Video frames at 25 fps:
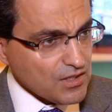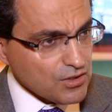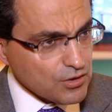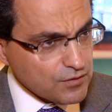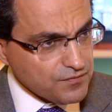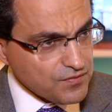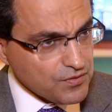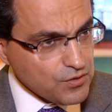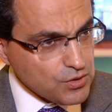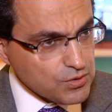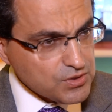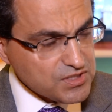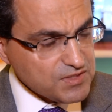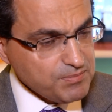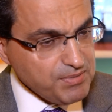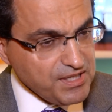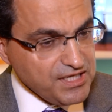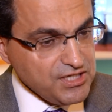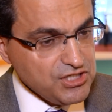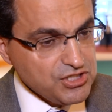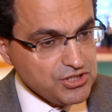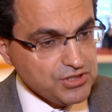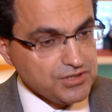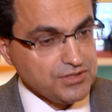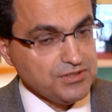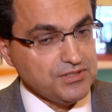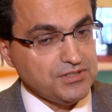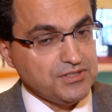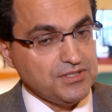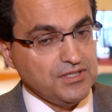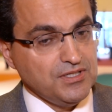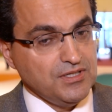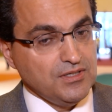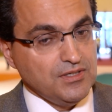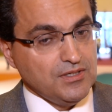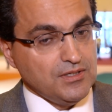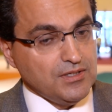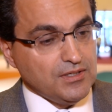Of those patients,
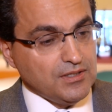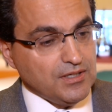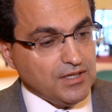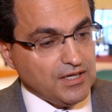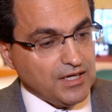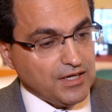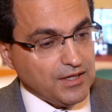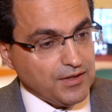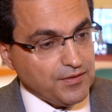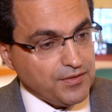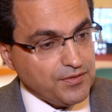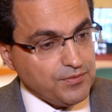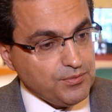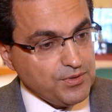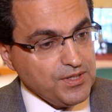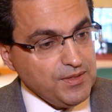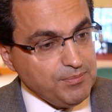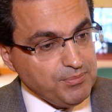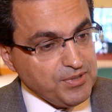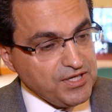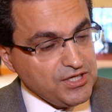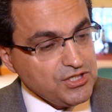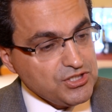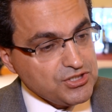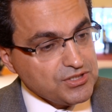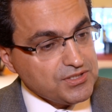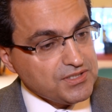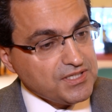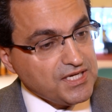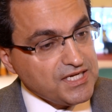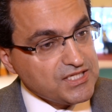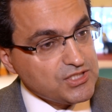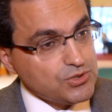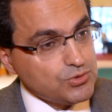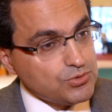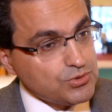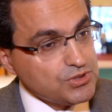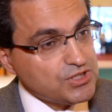three patients
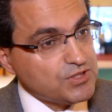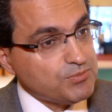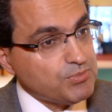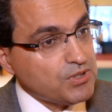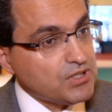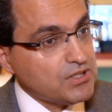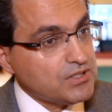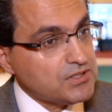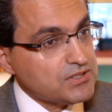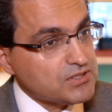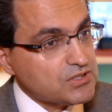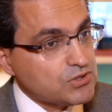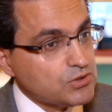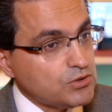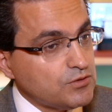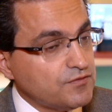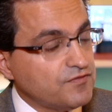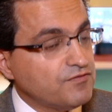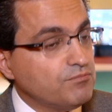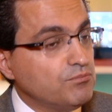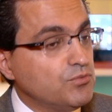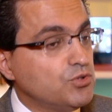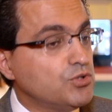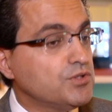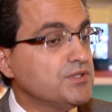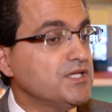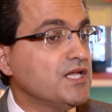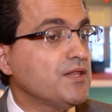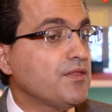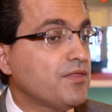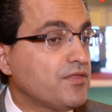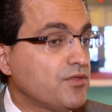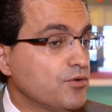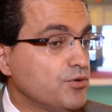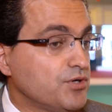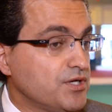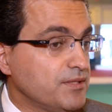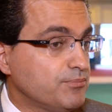has a response of more than
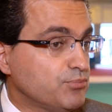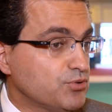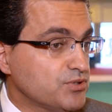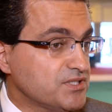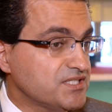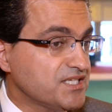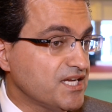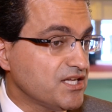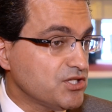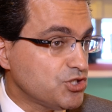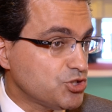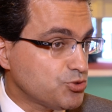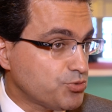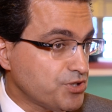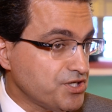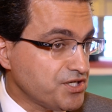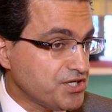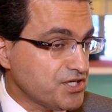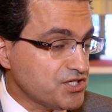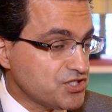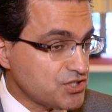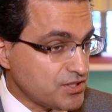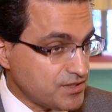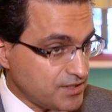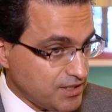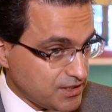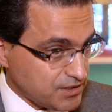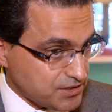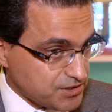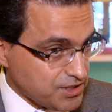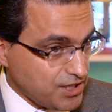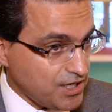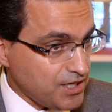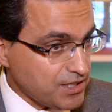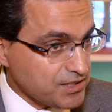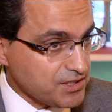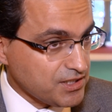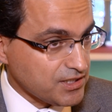30% shrinkage in their
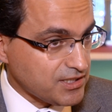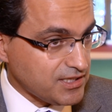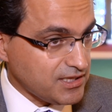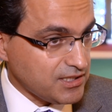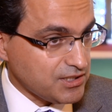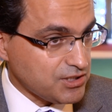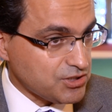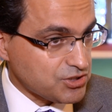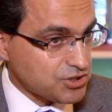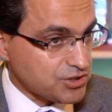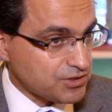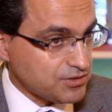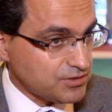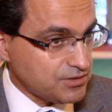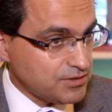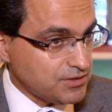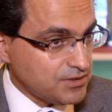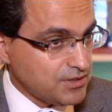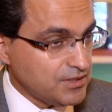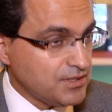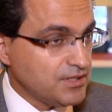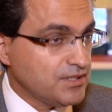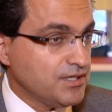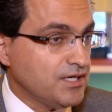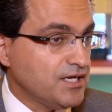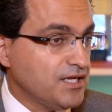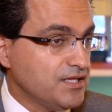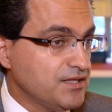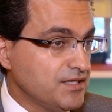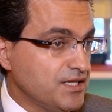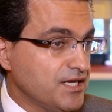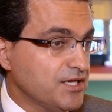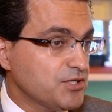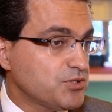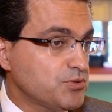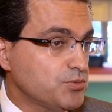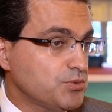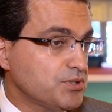target lesion. And
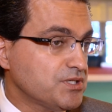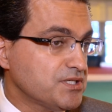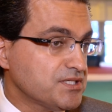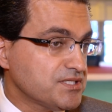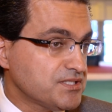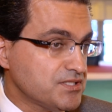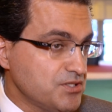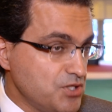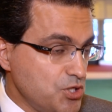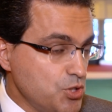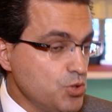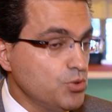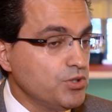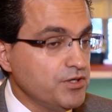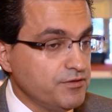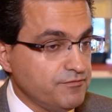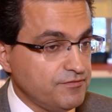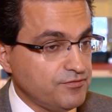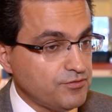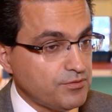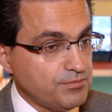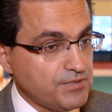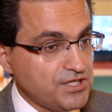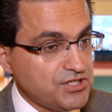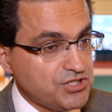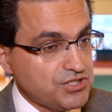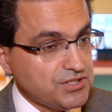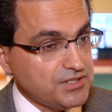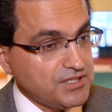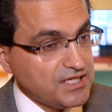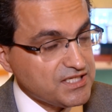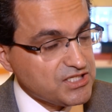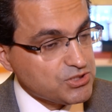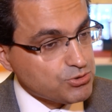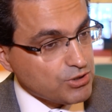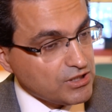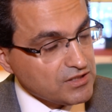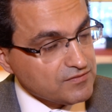that was new information
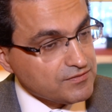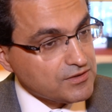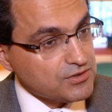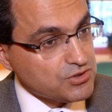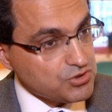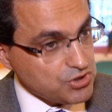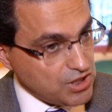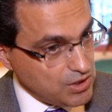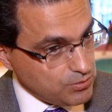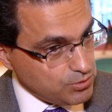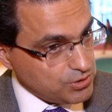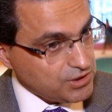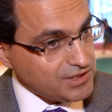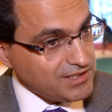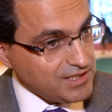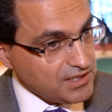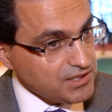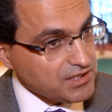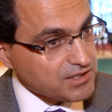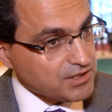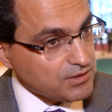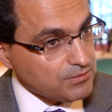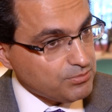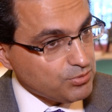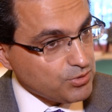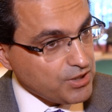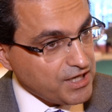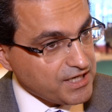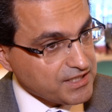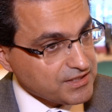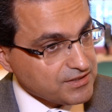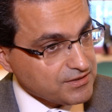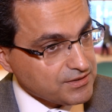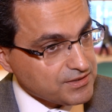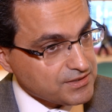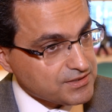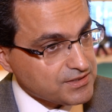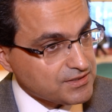that's relevant to our clinical
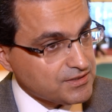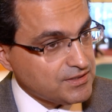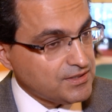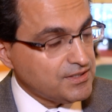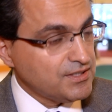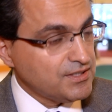practice,